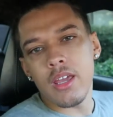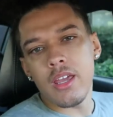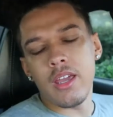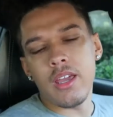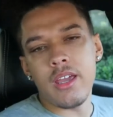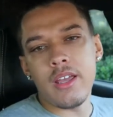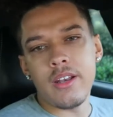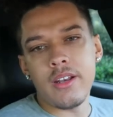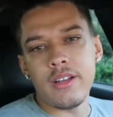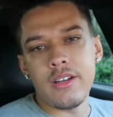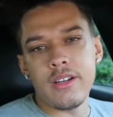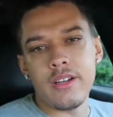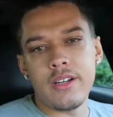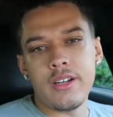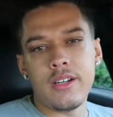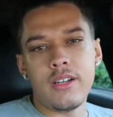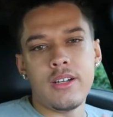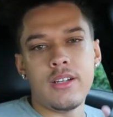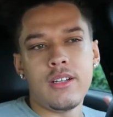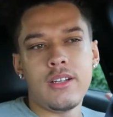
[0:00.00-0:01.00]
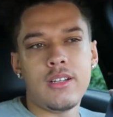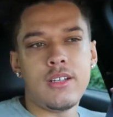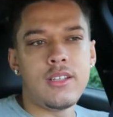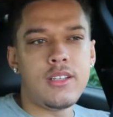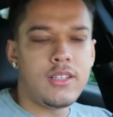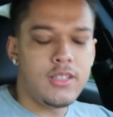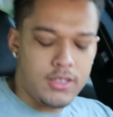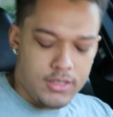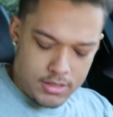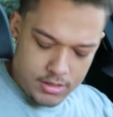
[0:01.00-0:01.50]
And uh,
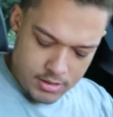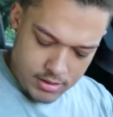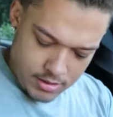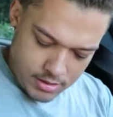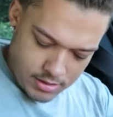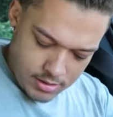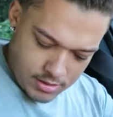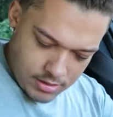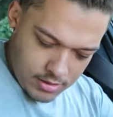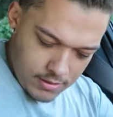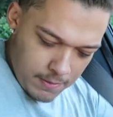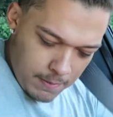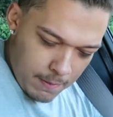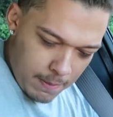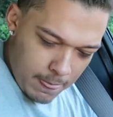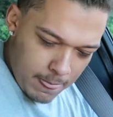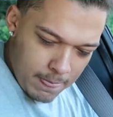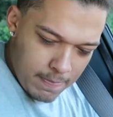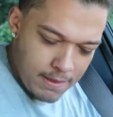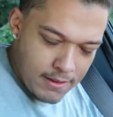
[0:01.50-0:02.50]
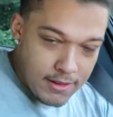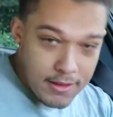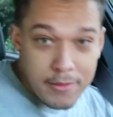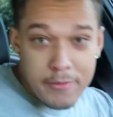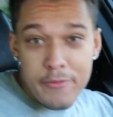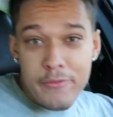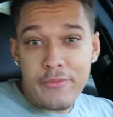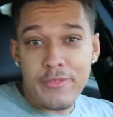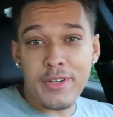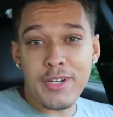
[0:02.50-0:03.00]

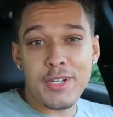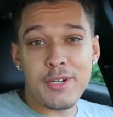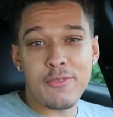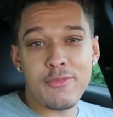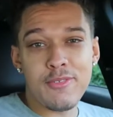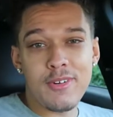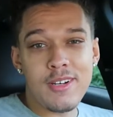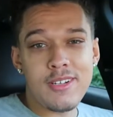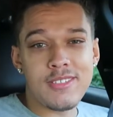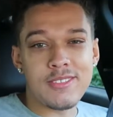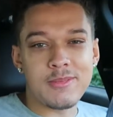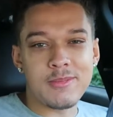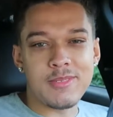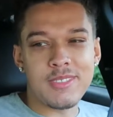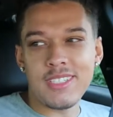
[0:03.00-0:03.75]
I'm gonna confront him